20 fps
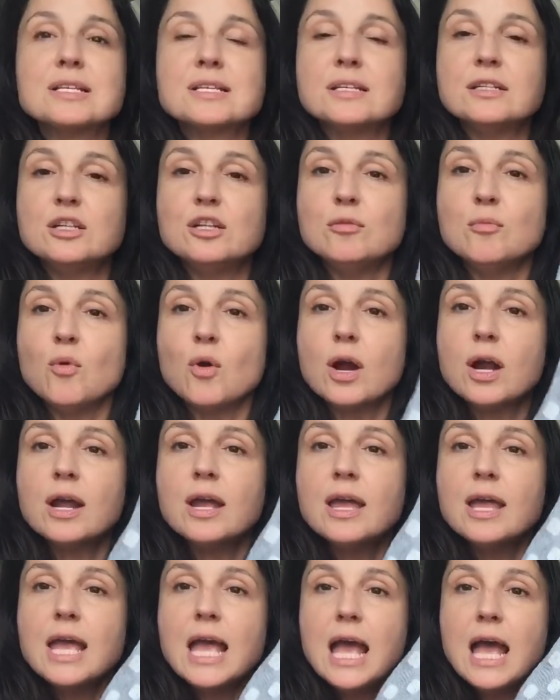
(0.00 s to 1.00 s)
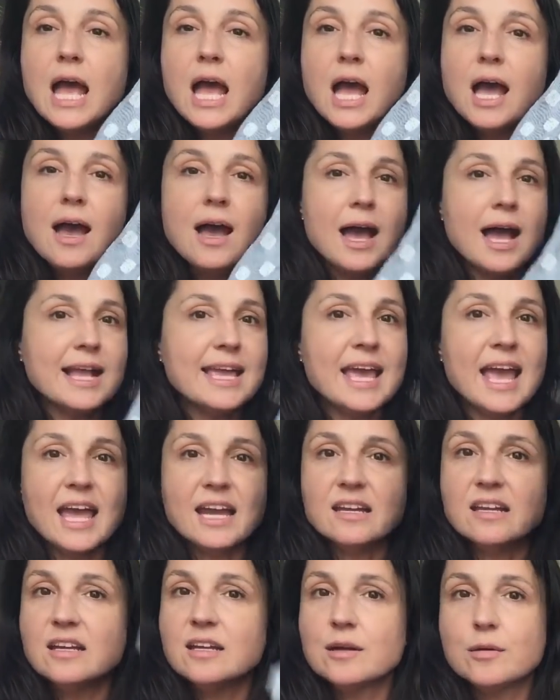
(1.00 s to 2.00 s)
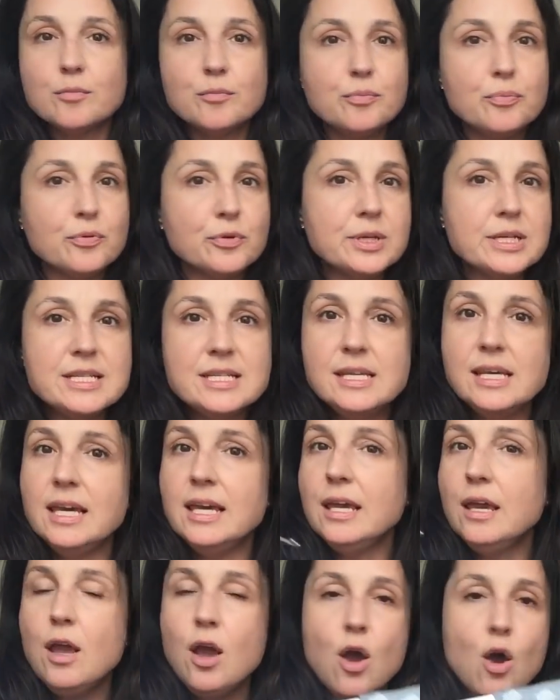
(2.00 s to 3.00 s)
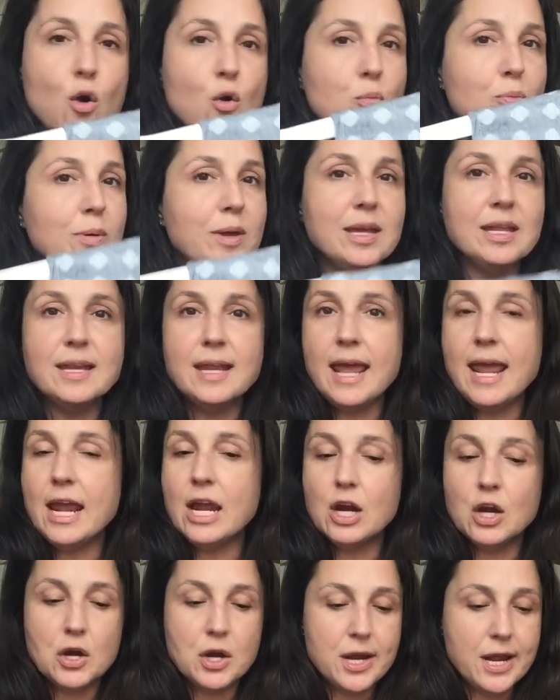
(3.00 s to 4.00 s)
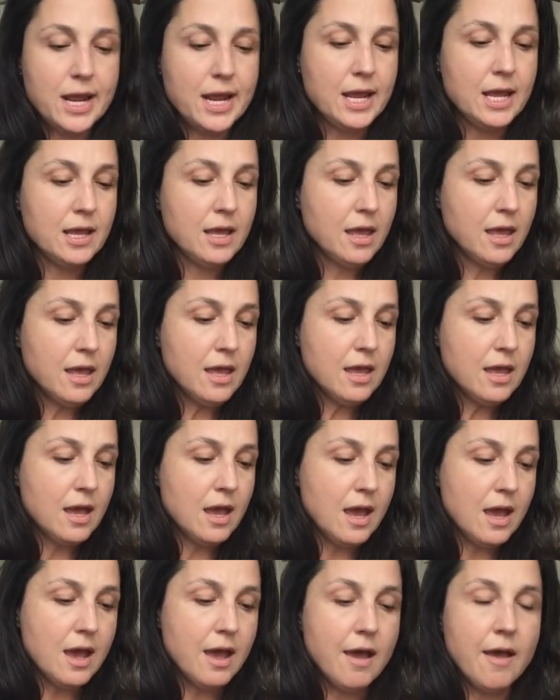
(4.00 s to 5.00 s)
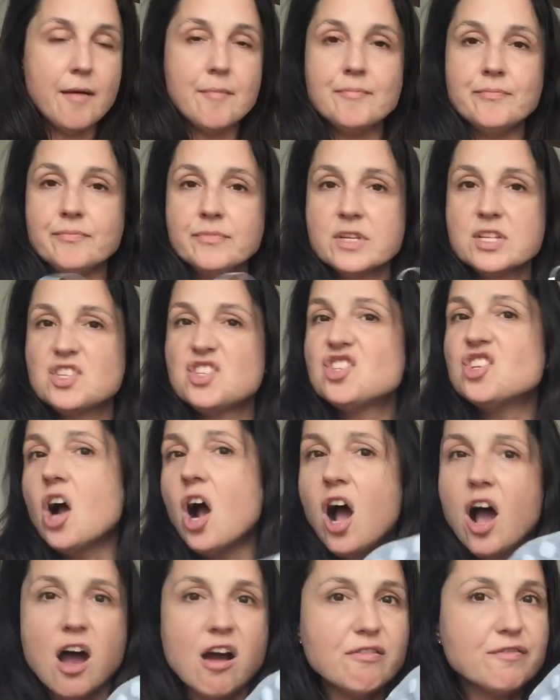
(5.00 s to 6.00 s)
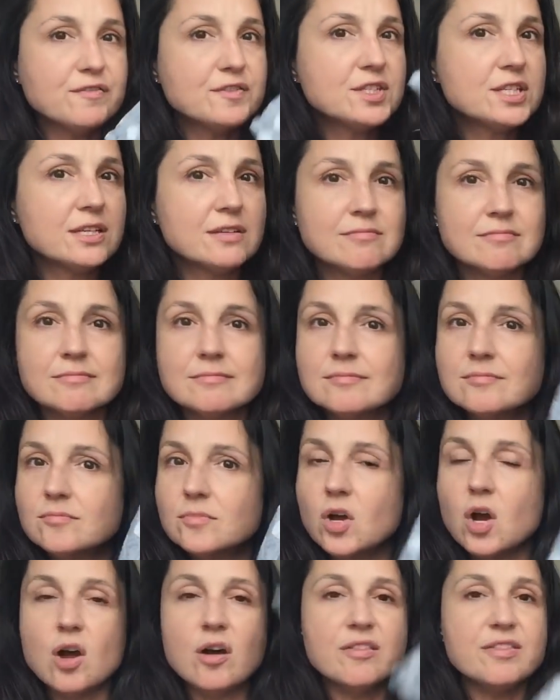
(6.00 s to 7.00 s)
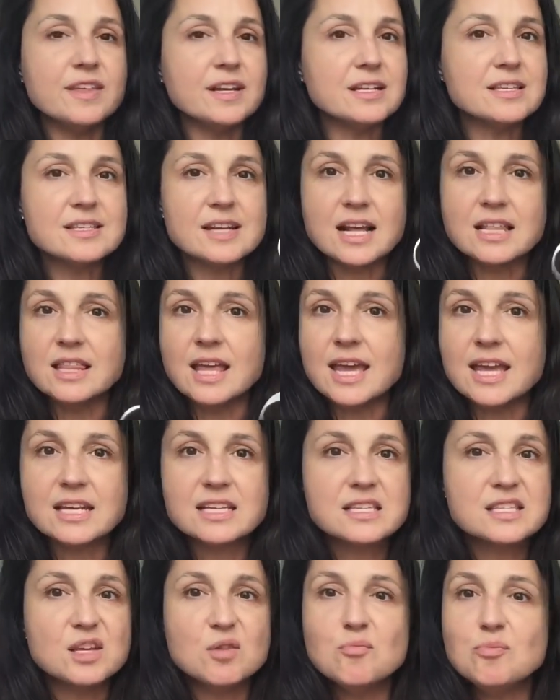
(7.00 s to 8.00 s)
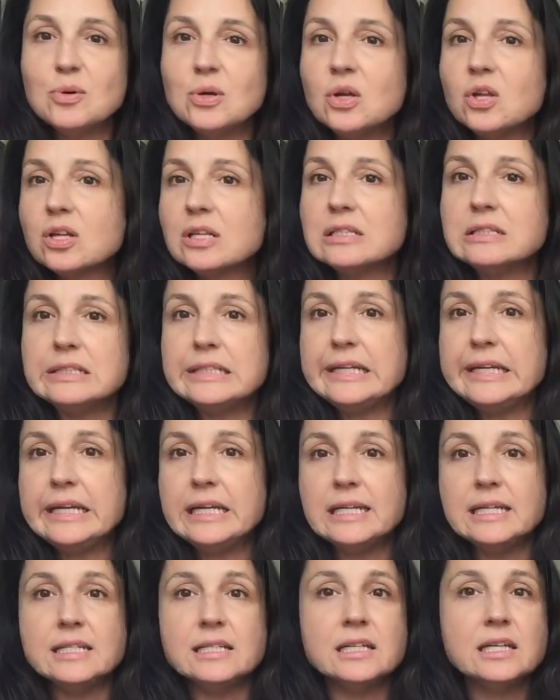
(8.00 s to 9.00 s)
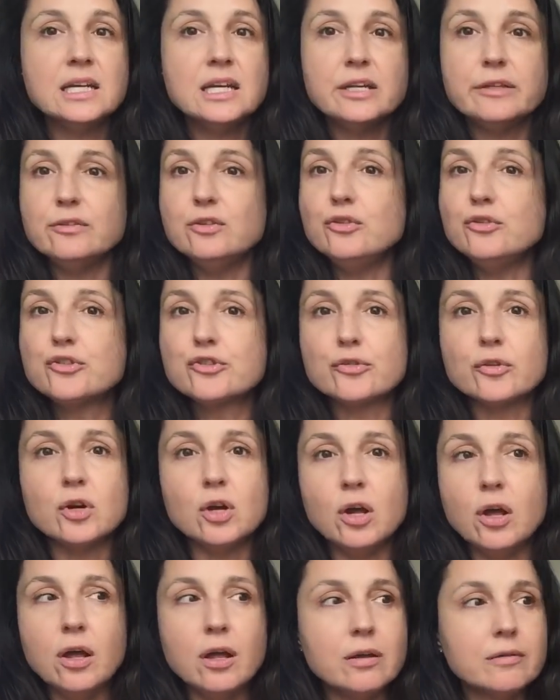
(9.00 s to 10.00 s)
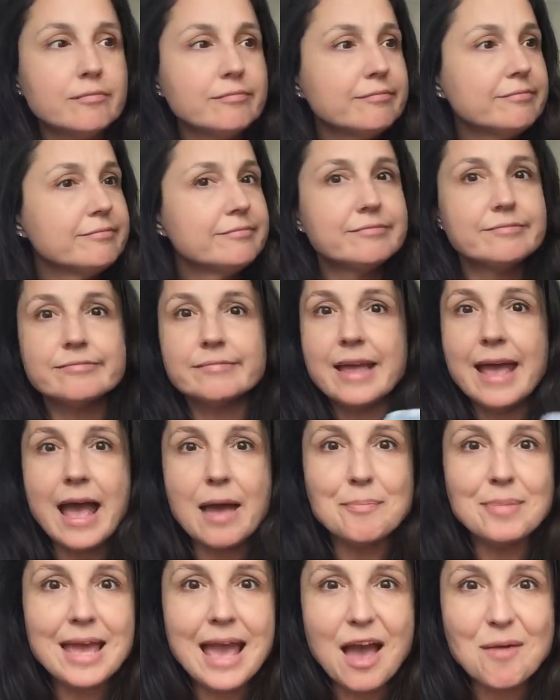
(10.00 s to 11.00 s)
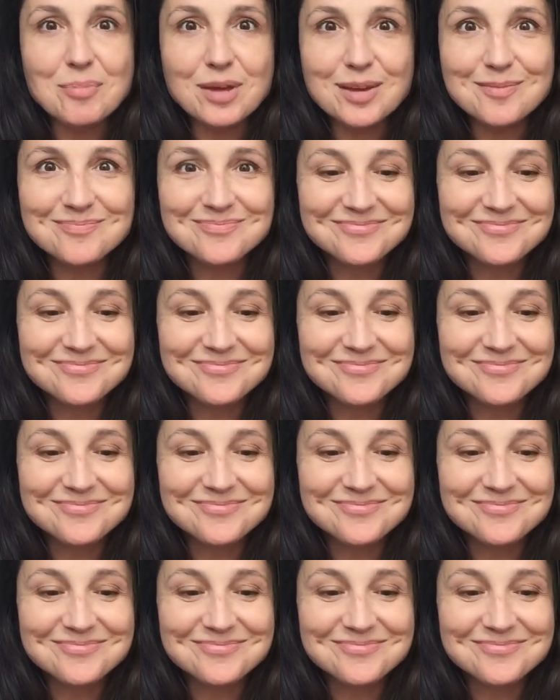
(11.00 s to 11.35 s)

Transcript: it a little more. Again, breezy, open, airy, soft, all things that I like. Simple, clean, neutral, happy, happy.